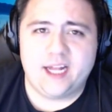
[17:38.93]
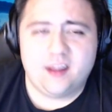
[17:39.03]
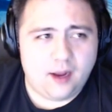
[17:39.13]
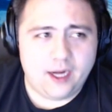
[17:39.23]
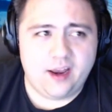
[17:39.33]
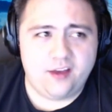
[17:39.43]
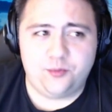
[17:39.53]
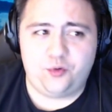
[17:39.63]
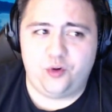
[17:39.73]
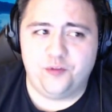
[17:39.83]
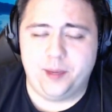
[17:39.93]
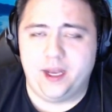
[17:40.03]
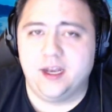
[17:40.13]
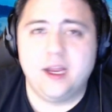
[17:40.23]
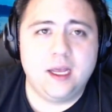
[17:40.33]
That line has sort of
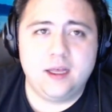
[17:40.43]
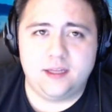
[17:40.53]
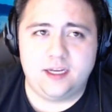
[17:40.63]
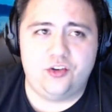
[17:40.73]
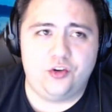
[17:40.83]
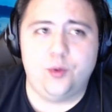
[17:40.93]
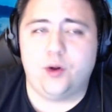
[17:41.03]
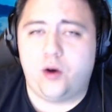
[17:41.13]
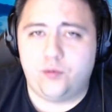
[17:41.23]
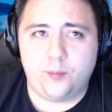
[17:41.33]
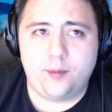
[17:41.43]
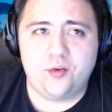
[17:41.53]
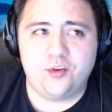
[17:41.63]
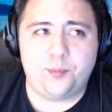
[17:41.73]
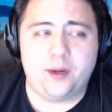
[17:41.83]
been the do it all for
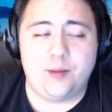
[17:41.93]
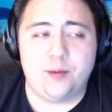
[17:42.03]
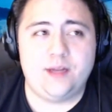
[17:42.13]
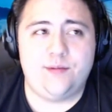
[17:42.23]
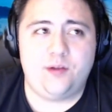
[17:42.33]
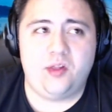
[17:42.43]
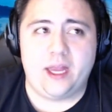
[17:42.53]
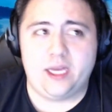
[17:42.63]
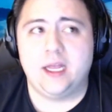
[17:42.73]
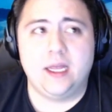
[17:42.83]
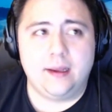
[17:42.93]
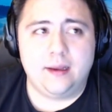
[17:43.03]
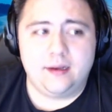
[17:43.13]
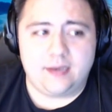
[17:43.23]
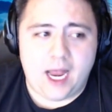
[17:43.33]
Bones, but I really feel like
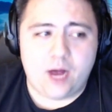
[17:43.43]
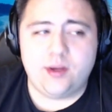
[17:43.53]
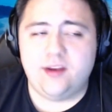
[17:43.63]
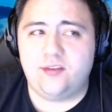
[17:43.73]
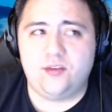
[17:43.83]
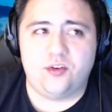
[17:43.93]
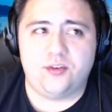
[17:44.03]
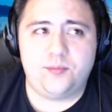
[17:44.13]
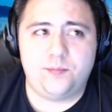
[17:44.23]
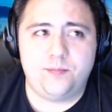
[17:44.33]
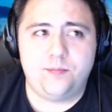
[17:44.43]
now he's just